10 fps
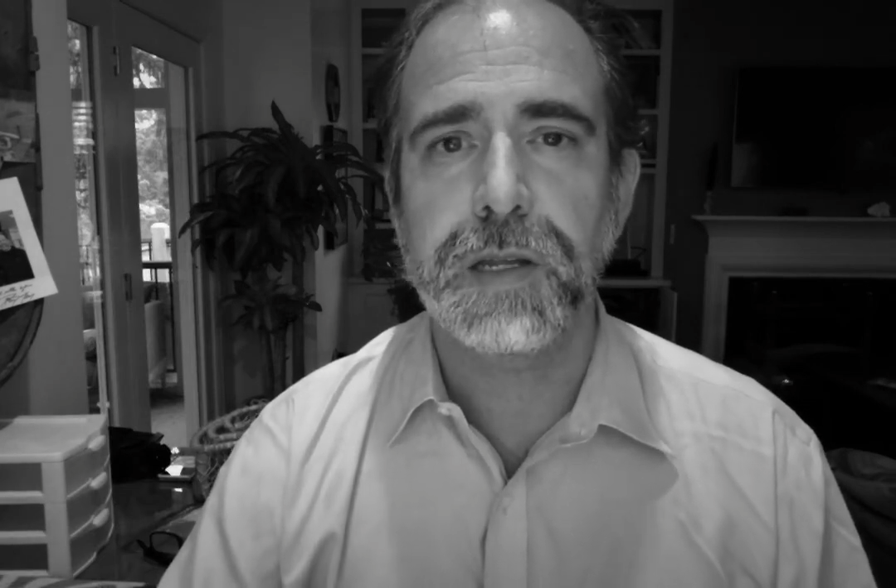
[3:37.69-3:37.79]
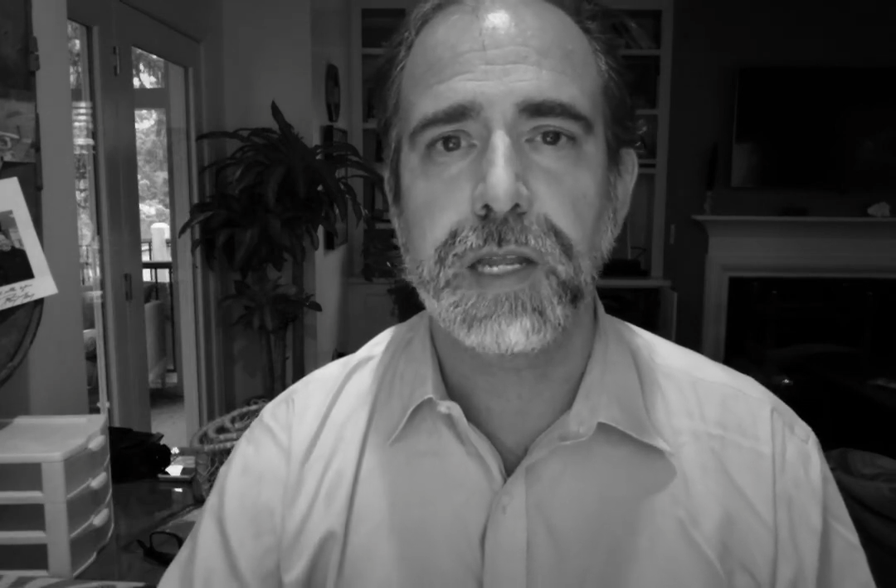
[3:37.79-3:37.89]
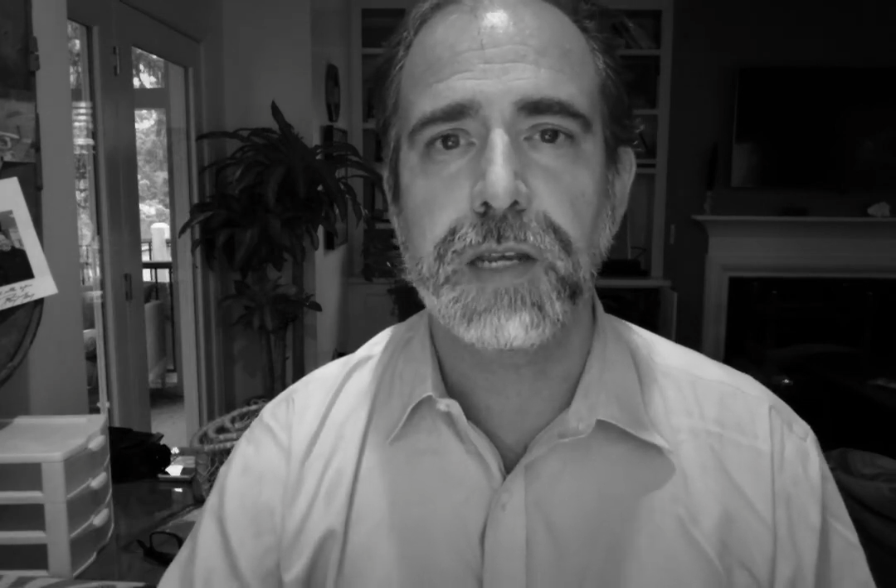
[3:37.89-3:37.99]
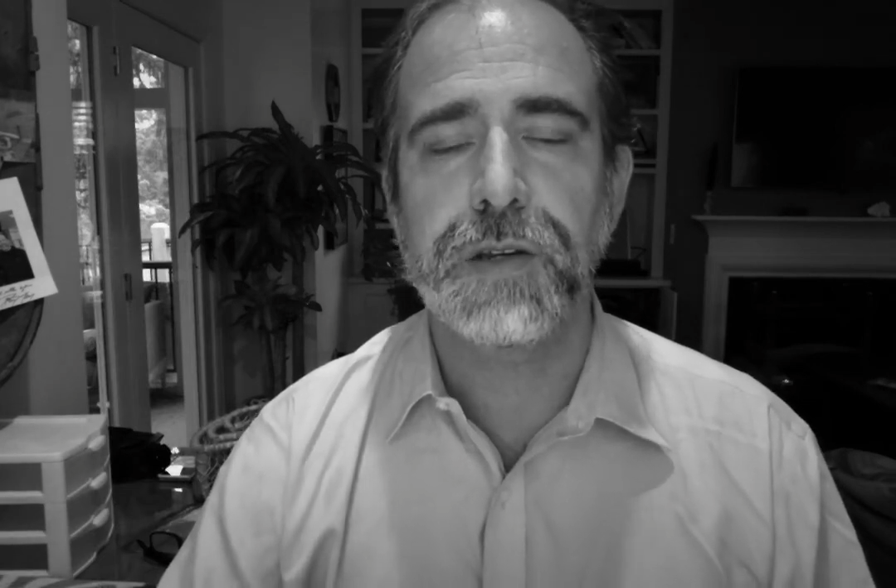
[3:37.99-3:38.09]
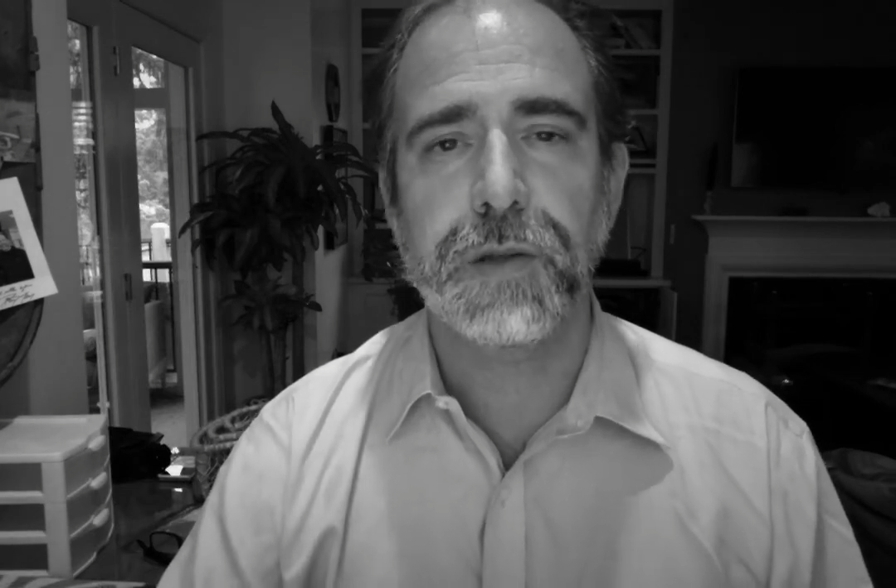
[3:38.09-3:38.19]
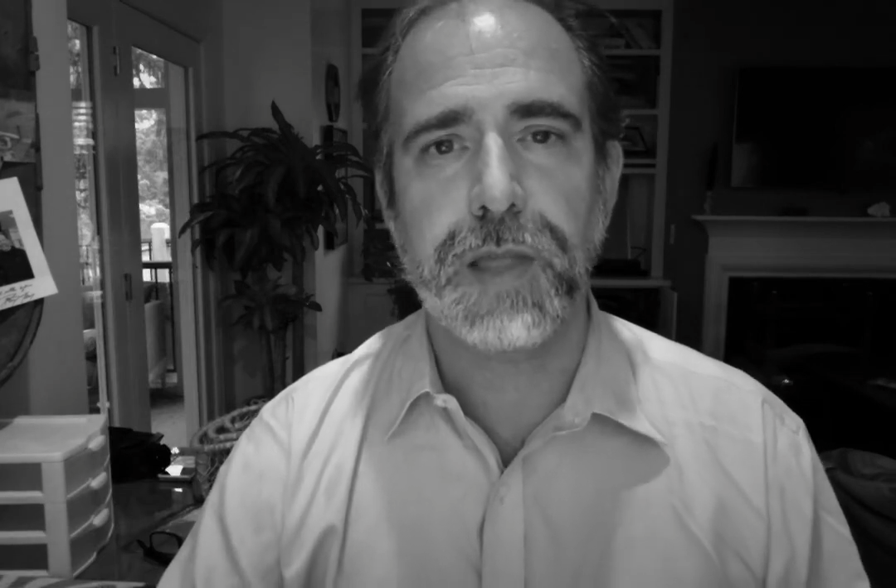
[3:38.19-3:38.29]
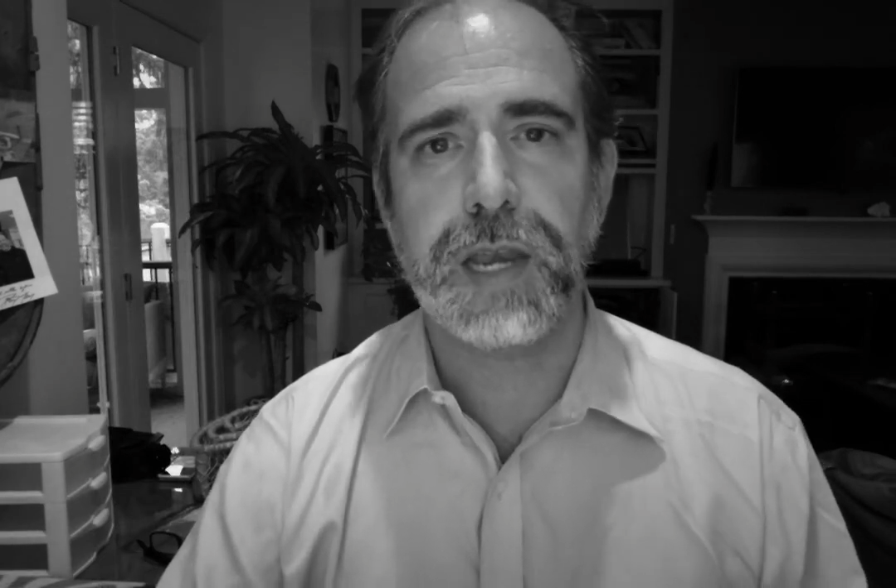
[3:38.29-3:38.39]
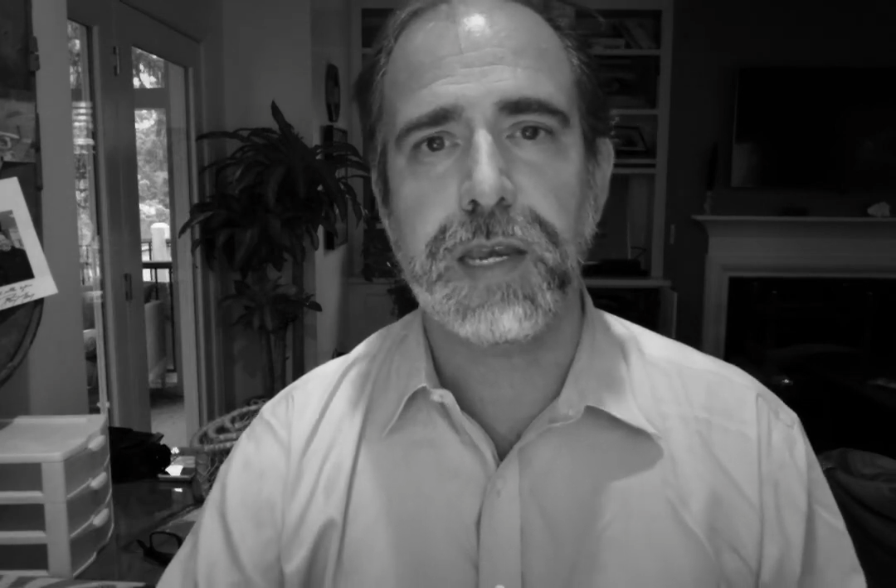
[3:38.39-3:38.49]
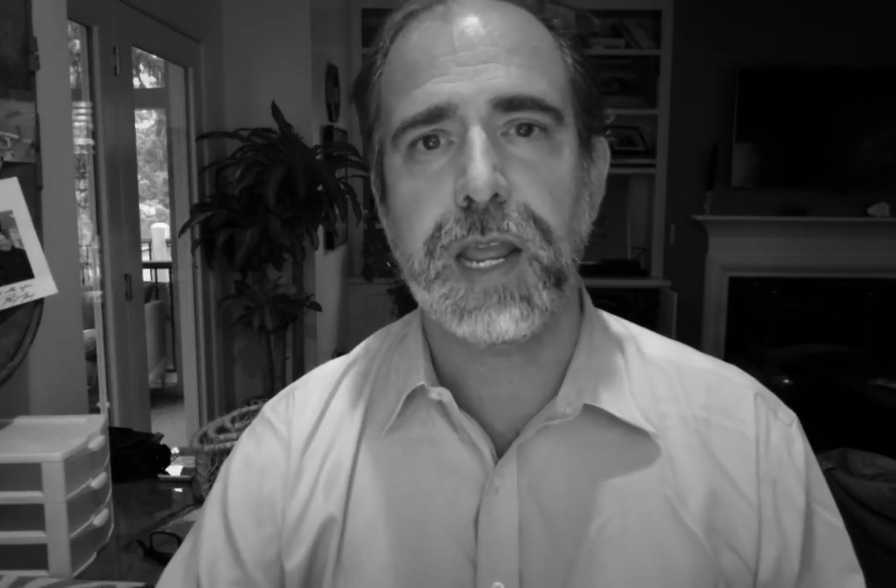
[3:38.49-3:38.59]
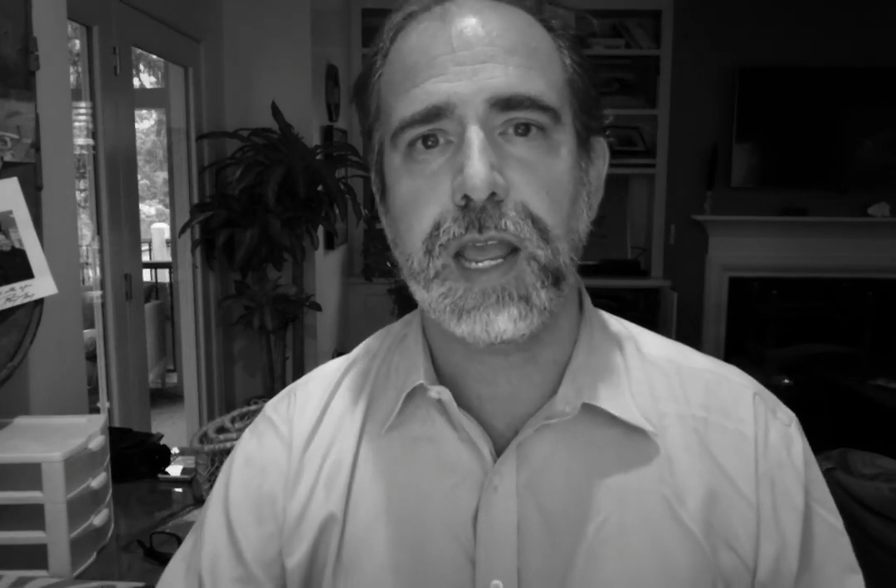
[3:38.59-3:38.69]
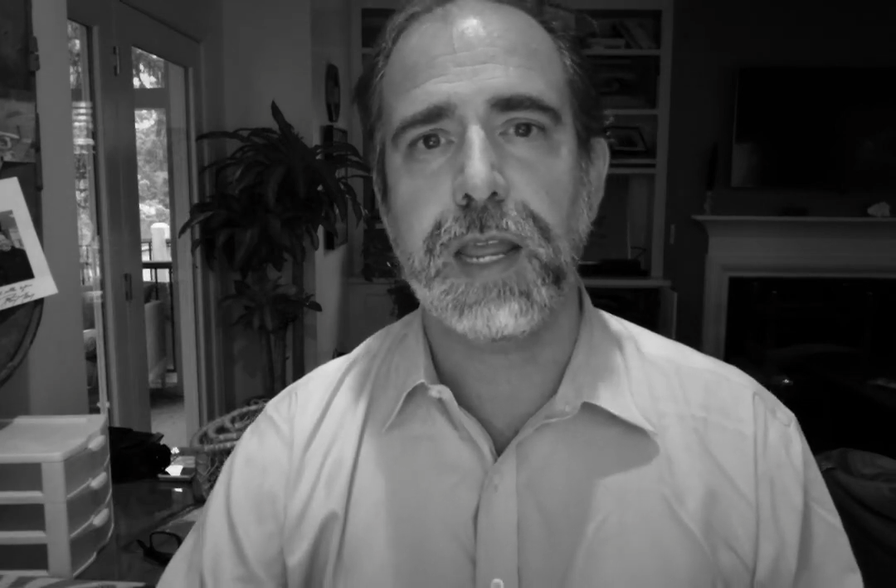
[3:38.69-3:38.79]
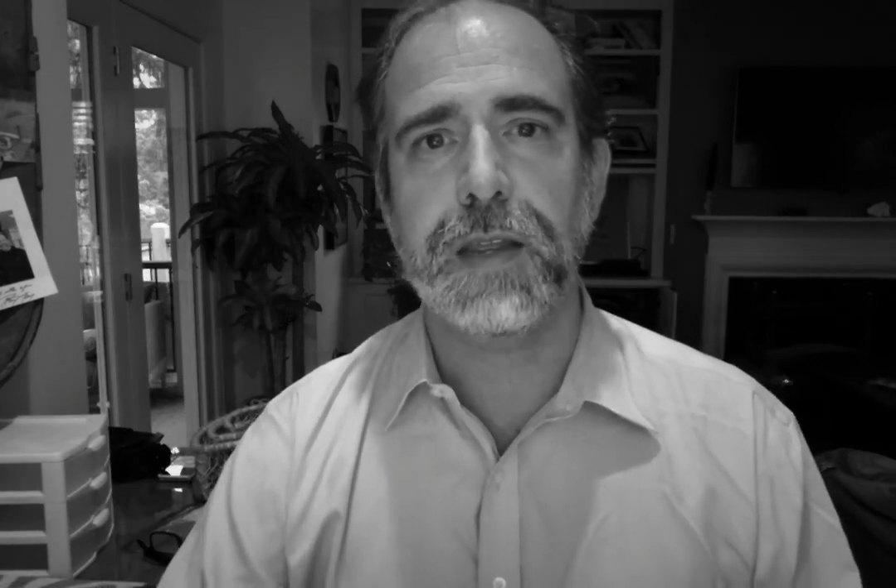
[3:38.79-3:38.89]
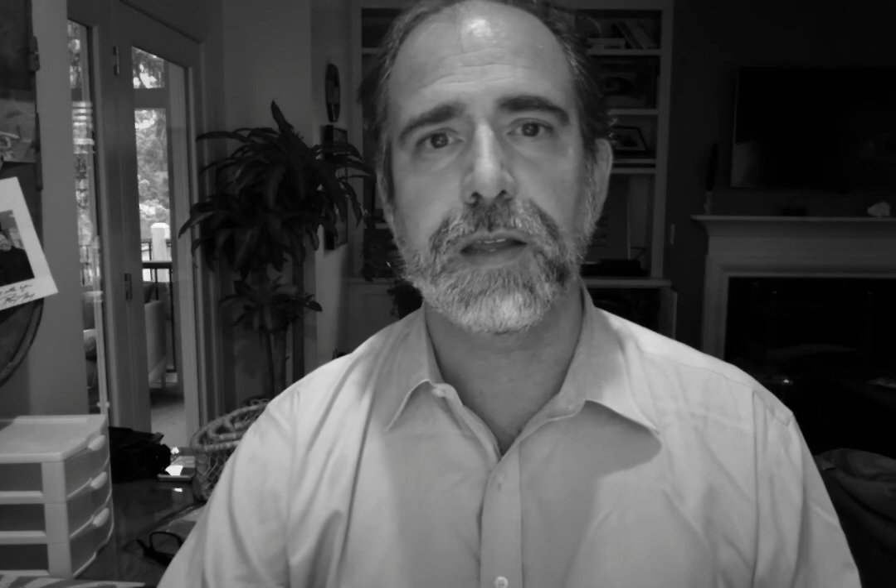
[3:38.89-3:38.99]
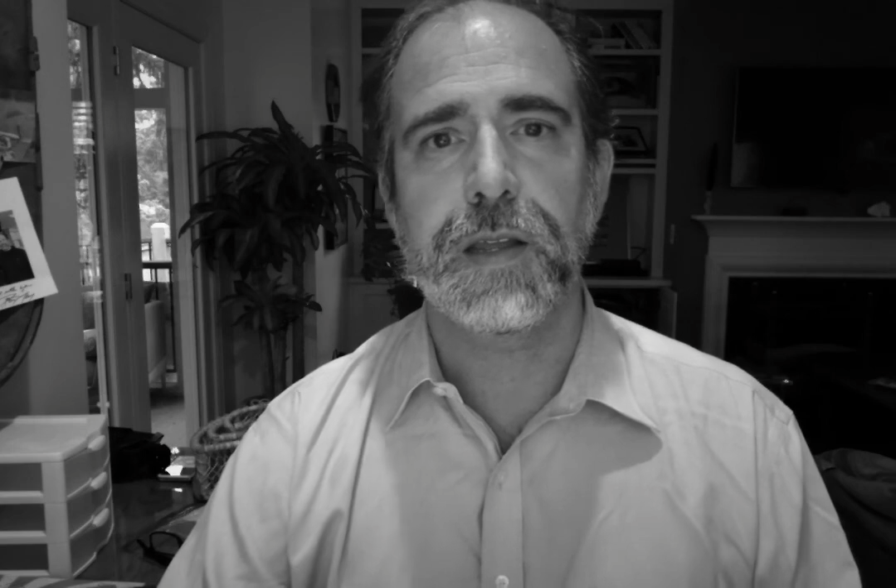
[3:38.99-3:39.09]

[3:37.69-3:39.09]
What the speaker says: until that day